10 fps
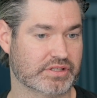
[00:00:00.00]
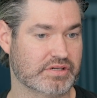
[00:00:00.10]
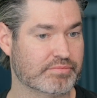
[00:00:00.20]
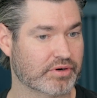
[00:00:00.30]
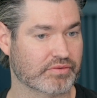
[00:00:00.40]
a
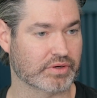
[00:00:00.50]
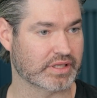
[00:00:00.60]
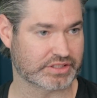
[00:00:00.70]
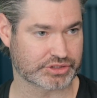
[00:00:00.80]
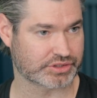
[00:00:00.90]
number of
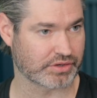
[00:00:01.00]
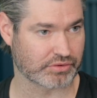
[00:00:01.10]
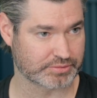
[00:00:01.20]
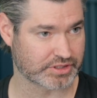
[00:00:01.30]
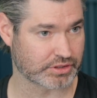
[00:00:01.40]
really interesting
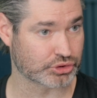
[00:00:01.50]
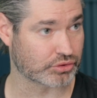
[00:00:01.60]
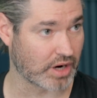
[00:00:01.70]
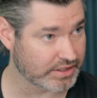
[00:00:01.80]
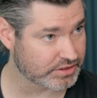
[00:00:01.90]
groups that are
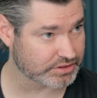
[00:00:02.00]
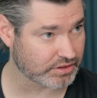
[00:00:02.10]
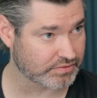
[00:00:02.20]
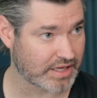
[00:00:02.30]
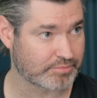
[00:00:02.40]
trying to
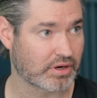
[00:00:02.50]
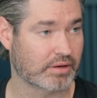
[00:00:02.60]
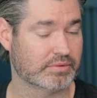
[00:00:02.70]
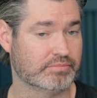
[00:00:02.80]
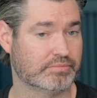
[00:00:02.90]
solve that
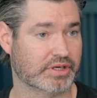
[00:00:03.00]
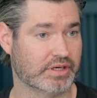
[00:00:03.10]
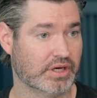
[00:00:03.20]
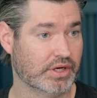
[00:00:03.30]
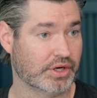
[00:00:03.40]
problem.
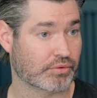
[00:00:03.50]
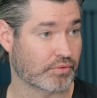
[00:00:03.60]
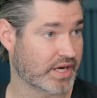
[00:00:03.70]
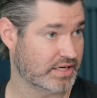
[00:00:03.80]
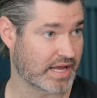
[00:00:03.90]
But
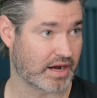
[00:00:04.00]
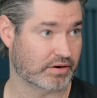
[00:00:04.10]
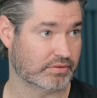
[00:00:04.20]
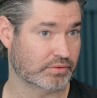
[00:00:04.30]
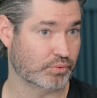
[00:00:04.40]
right
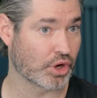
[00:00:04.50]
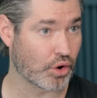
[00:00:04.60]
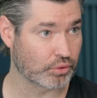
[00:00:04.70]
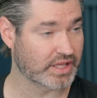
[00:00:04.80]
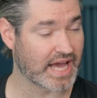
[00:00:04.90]
now, we
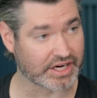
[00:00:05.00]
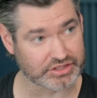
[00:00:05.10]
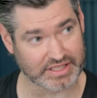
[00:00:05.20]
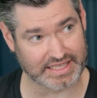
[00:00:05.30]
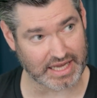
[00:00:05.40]
only
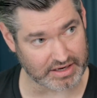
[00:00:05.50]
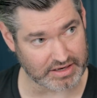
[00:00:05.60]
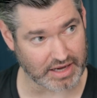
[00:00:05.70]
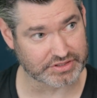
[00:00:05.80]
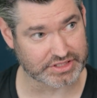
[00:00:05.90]
actually get
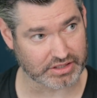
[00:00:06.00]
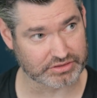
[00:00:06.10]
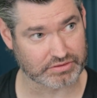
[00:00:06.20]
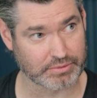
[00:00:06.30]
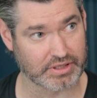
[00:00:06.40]
enough
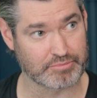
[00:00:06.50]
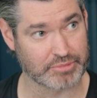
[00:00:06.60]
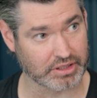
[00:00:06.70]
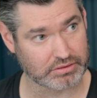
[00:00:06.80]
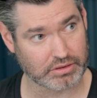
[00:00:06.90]
cells from an
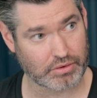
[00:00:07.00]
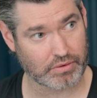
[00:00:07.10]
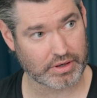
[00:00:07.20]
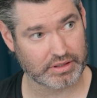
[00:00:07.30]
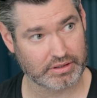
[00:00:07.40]
umbilical
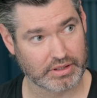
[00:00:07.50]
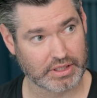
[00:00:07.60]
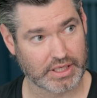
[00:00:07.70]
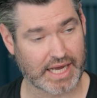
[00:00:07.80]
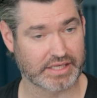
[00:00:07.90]
cord
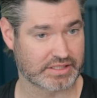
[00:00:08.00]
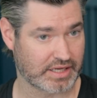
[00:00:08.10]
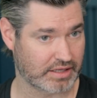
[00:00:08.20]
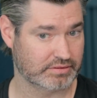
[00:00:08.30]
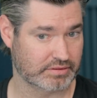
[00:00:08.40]
as
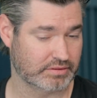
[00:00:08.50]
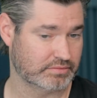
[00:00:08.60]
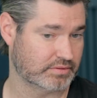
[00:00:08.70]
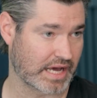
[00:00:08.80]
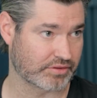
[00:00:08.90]

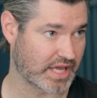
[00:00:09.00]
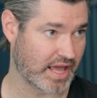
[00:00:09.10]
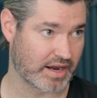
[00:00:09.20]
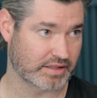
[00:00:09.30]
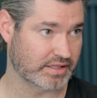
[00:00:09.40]
Health
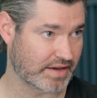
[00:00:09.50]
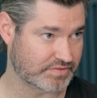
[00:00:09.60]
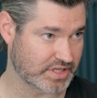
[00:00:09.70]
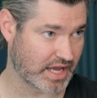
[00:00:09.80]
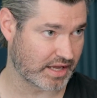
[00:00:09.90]
Canada and the
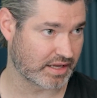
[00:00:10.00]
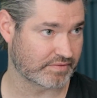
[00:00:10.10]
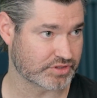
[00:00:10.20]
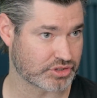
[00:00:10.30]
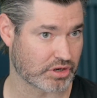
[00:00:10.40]
FDA
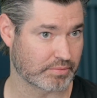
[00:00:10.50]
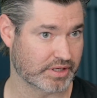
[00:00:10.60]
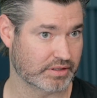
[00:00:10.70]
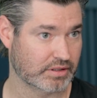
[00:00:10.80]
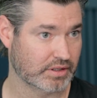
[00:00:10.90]
have
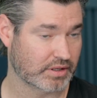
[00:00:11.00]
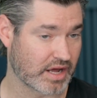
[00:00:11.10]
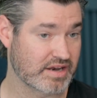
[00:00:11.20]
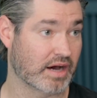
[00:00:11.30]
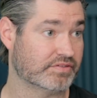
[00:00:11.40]
determined
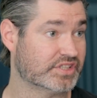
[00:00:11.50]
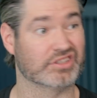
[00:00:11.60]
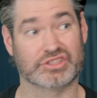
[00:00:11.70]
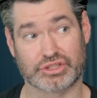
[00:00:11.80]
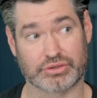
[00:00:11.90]
enough
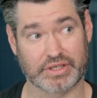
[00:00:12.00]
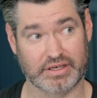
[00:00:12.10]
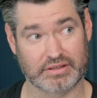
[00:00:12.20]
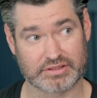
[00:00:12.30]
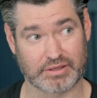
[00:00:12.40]
cells to
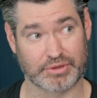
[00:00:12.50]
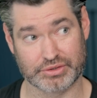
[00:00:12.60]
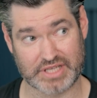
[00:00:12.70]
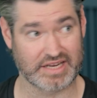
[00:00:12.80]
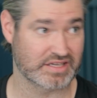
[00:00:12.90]
treat somebody
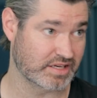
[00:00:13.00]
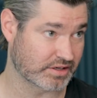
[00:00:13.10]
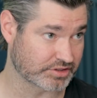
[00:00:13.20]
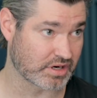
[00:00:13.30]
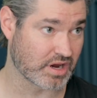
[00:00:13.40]
who's 18
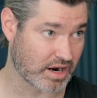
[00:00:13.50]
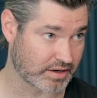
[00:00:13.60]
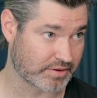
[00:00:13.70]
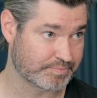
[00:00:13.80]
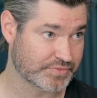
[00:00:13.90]
years or younger.